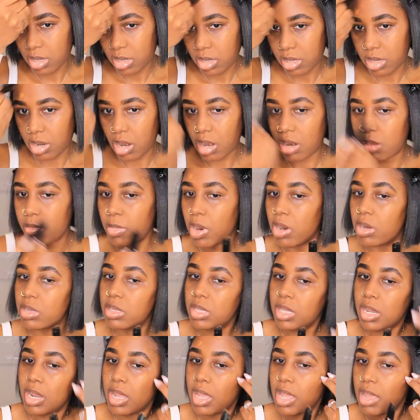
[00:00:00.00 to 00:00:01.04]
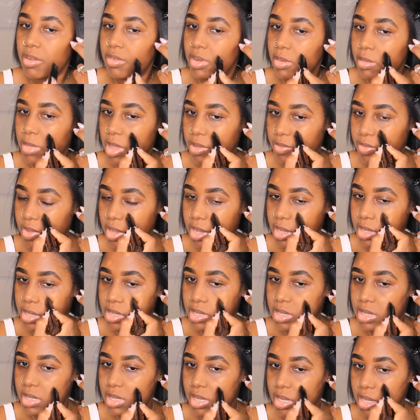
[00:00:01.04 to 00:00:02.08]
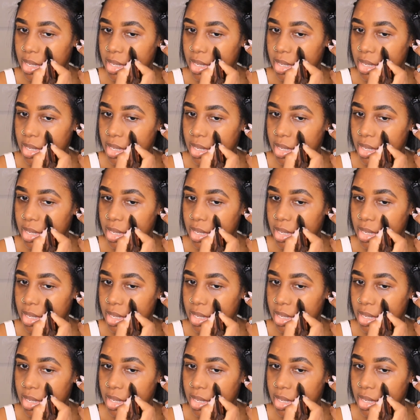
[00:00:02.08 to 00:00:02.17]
dark marks that I have on my face.